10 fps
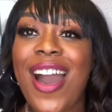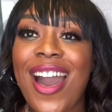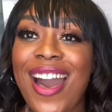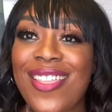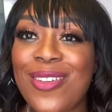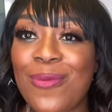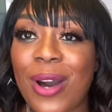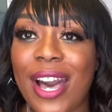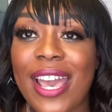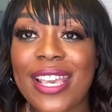
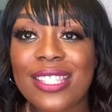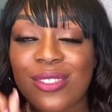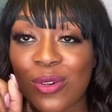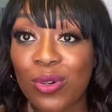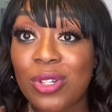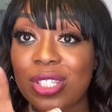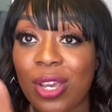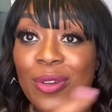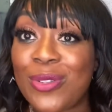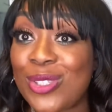Otherwise,
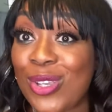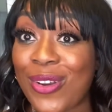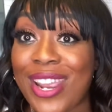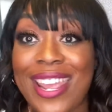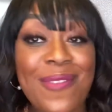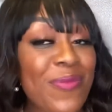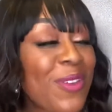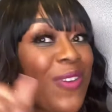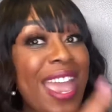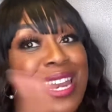also, sorry,
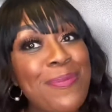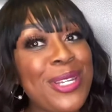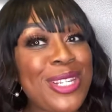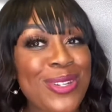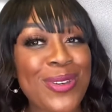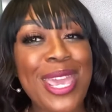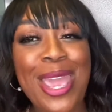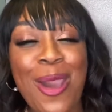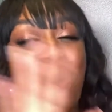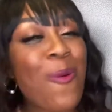for anybody new
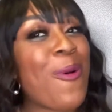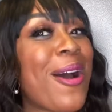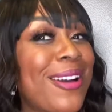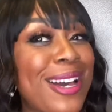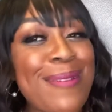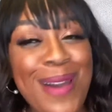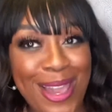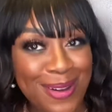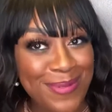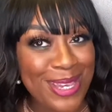here, welcome. I
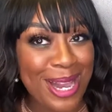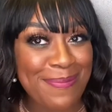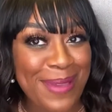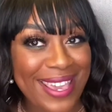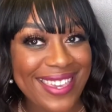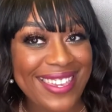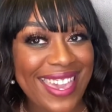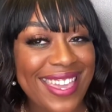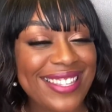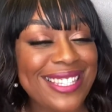hope you come back
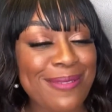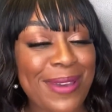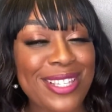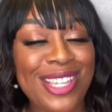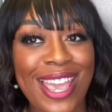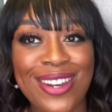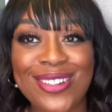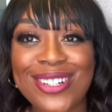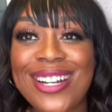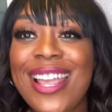again to my
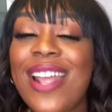channel.